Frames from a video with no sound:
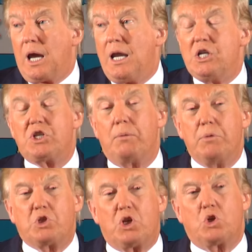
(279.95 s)
And he said,
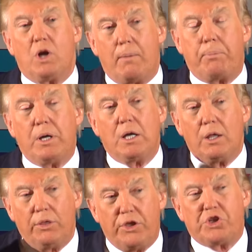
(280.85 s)
Mr. Trump,
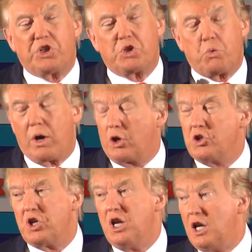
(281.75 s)
this is what,
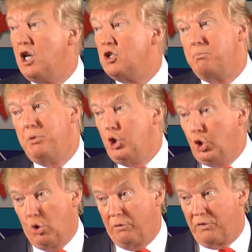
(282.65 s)
because it is
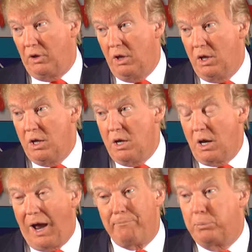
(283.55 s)
beautiful.
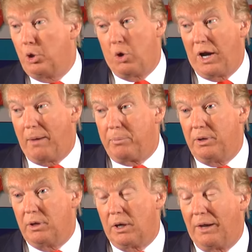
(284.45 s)
I blew it up.
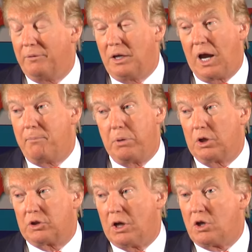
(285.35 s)
I mean, I
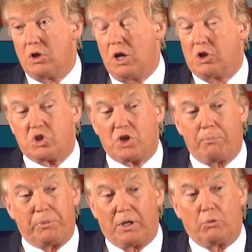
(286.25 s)
built it. It's
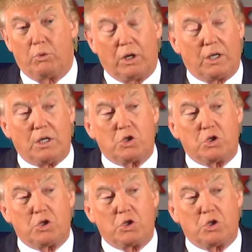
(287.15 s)
something really